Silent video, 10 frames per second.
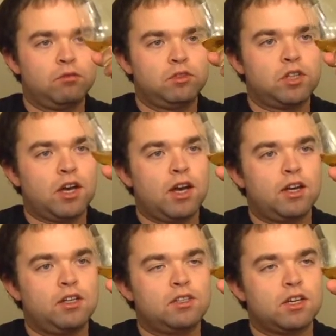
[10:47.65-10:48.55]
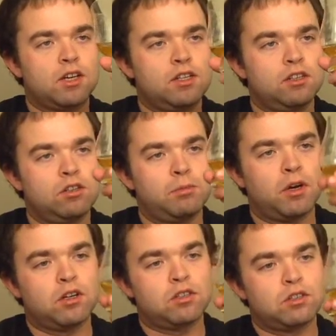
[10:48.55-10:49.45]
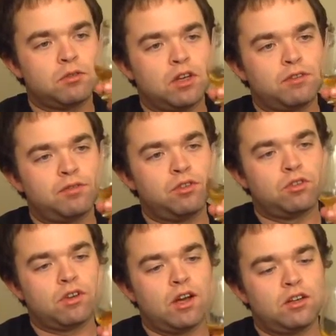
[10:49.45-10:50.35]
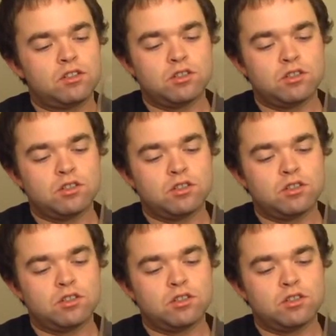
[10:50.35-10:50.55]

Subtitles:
Tiny, tiny little particles sometimes floating around.